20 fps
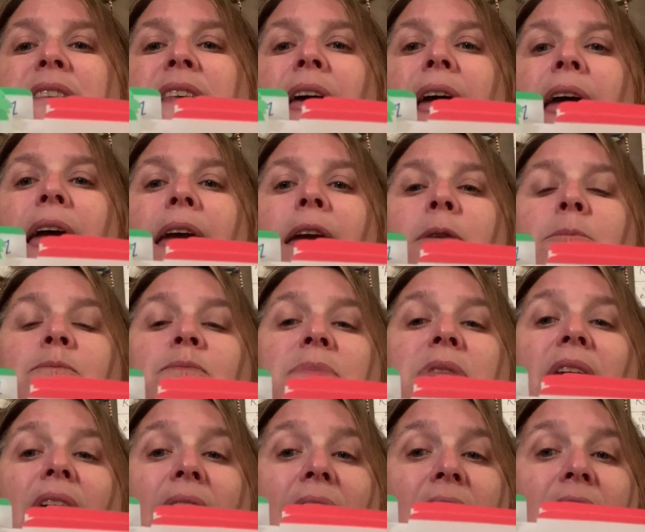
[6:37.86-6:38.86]
say
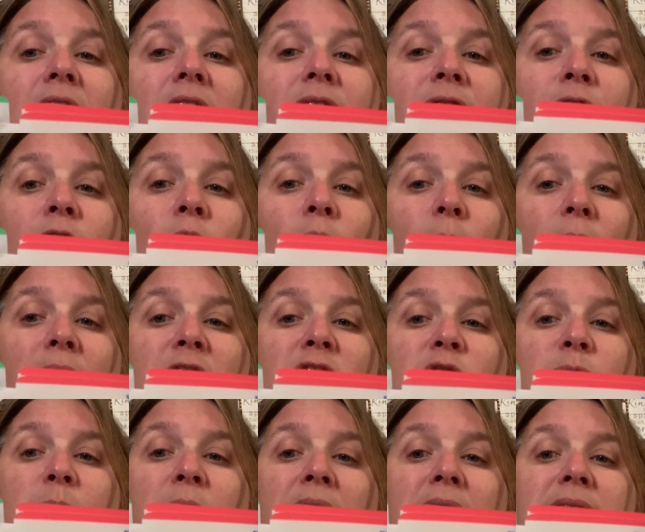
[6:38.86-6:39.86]
A for
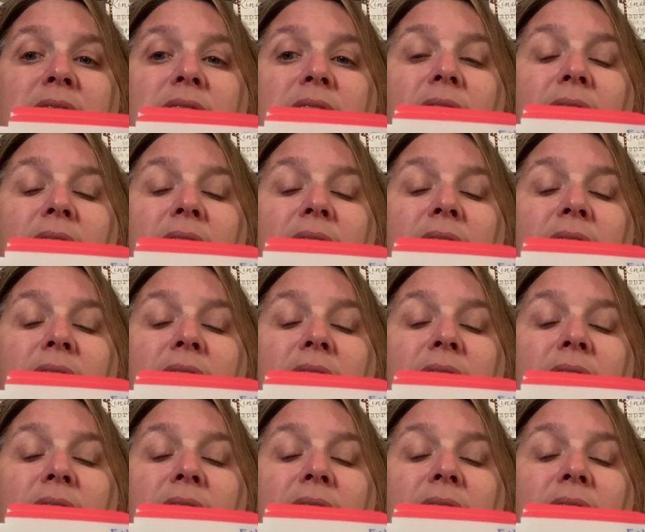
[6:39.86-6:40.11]
arrangement,